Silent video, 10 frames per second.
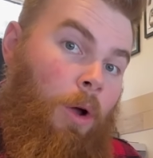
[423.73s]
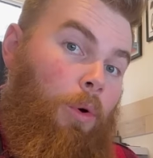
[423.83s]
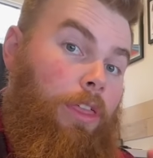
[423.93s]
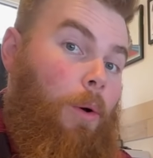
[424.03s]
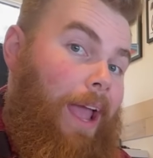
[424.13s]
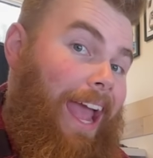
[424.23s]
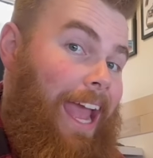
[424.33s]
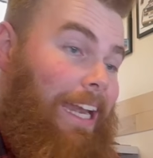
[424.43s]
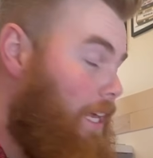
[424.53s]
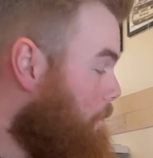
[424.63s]
without
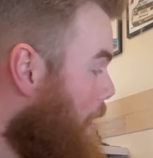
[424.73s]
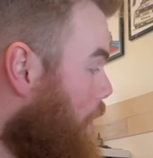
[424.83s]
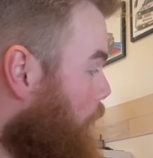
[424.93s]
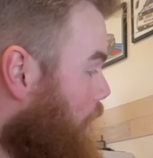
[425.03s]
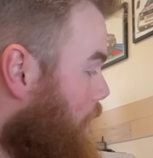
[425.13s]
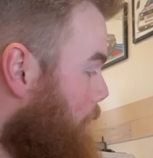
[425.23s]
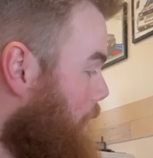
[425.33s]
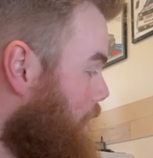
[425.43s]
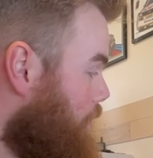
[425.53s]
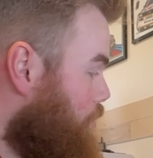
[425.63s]
any power
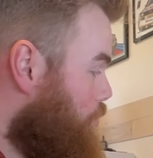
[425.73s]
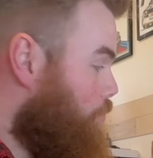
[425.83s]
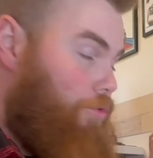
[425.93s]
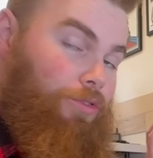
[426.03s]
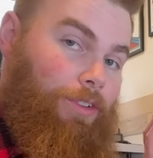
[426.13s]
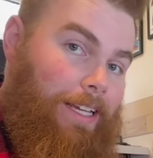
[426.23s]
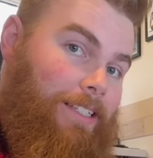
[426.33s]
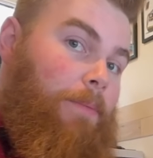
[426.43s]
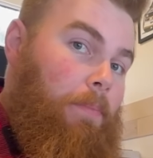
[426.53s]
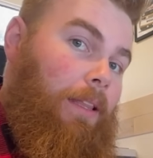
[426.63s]
coming in to
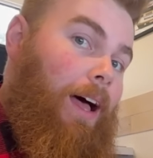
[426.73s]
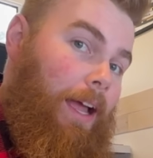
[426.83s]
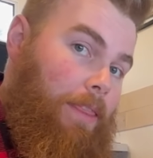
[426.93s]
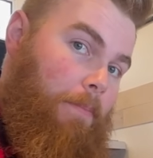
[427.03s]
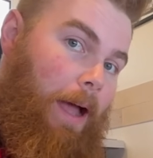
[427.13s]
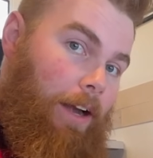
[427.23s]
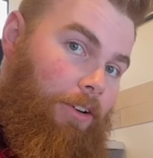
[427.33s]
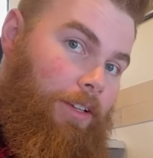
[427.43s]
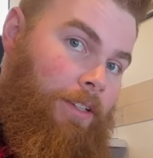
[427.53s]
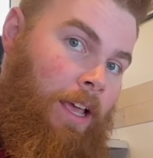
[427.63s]
resupply the
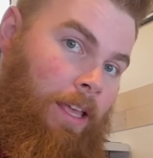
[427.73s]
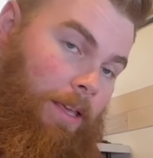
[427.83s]
batteries.